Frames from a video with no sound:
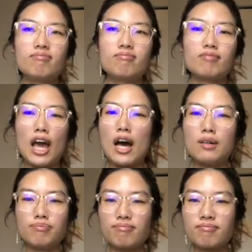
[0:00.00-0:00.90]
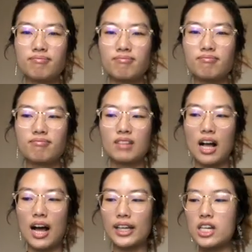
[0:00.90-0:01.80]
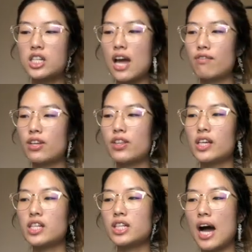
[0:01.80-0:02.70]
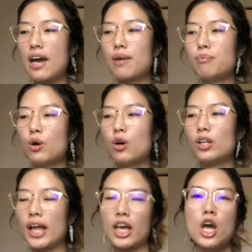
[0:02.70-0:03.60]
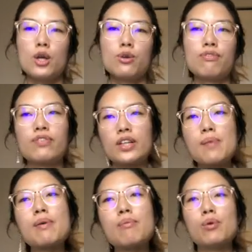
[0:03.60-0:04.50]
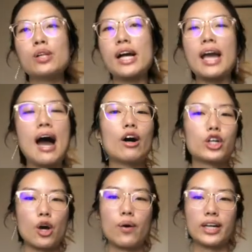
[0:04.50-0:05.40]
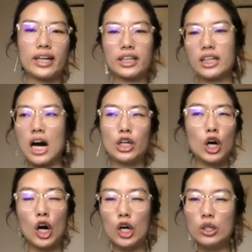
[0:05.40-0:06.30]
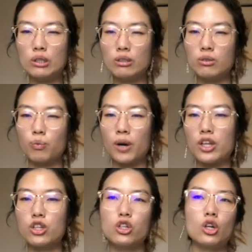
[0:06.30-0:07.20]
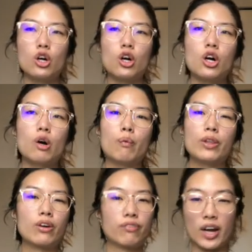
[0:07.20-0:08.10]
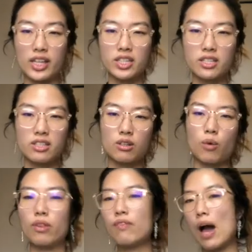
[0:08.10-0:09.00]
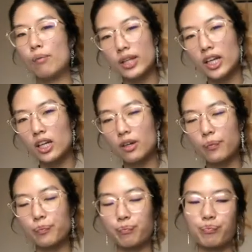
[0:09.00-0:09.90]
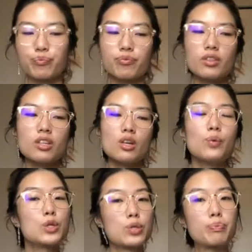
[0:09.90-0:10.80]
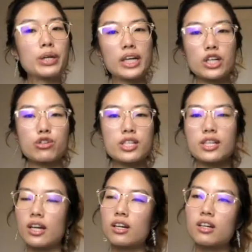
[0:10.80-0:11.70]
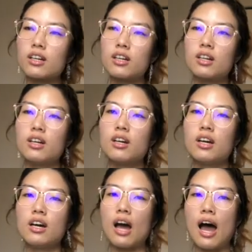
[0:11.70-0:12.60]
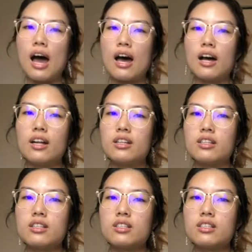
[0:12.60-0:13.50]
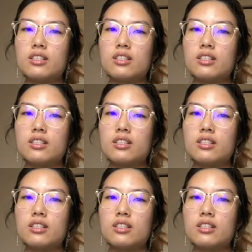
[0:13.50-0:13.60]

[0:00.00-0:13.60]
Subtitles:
yeah, I guess everything is kind of more like, you feel a bit more like outgoing and gung-ho when you're with your friends or with family, which was pretty interesting. And